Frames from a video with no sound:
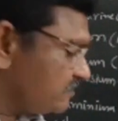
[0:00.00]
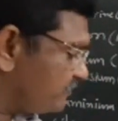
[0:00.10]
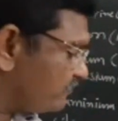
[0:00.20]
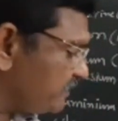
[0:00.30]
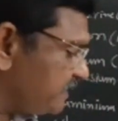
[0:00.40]

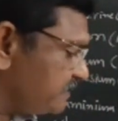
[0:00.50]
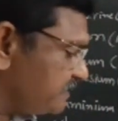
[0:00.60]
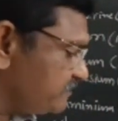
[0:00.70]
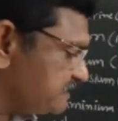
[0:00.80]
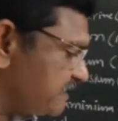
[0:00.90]
Before
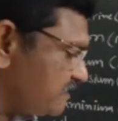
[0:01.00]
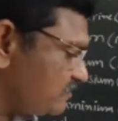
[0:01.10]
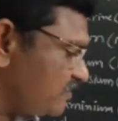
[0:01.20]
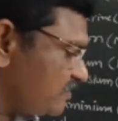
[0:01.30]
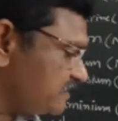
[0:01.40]
penultimate cell,
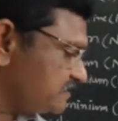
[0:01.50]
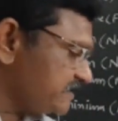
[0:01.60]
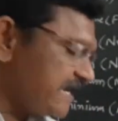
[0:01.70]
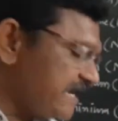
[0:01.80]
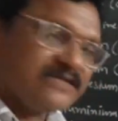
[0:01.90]
what?
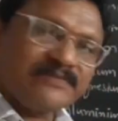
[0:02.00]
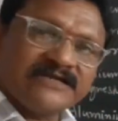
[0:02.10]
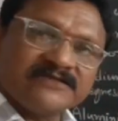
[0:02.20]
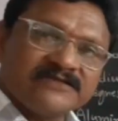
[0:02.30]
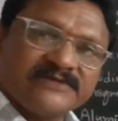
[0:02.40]

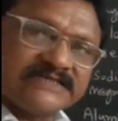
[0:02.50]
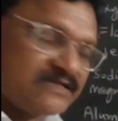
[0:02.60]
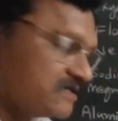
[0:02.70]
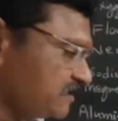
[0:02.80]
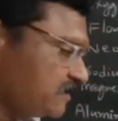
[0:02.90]
Anti-penultimate
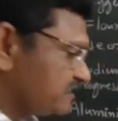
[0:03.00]
cell.